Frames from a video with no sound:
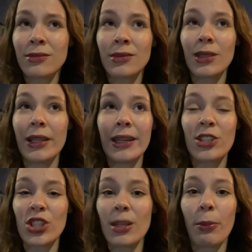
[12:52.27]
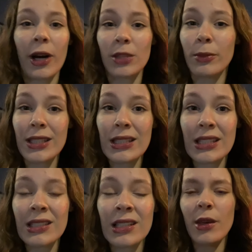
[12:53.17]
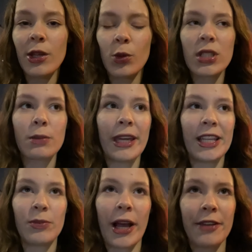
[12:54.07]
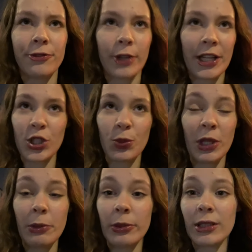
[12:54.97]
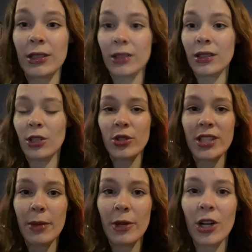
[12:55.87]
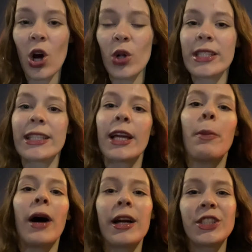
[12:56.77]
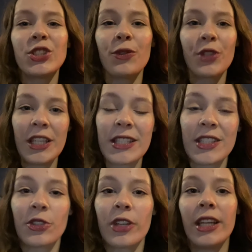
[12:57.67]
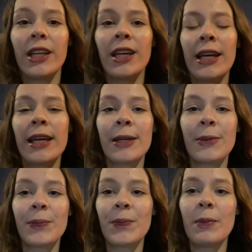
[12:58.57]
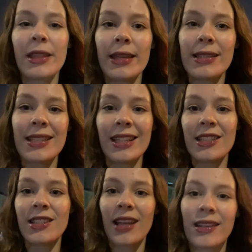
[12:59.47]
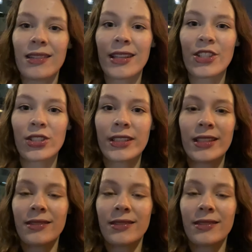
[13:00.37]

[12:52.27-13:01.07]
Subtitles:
Like just apartments. It was made by French people long time ago. It's like part of history, but that's it. And actually